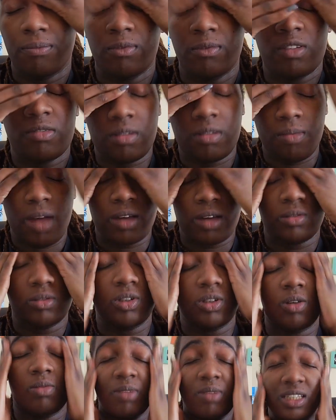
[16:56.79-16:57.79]
With the Michael
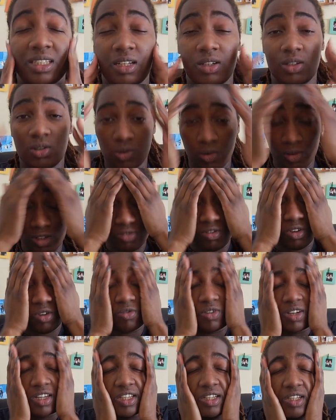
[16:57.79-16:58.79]
Todd, my skin has always
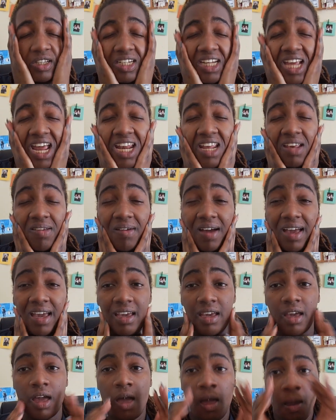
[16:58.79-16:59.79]
felt really good
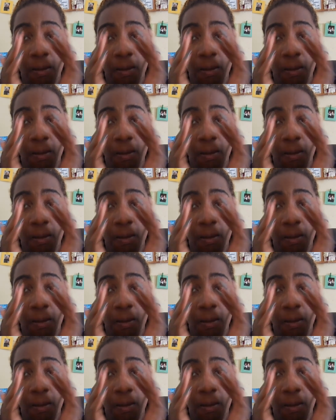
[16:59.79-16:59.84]
anyway.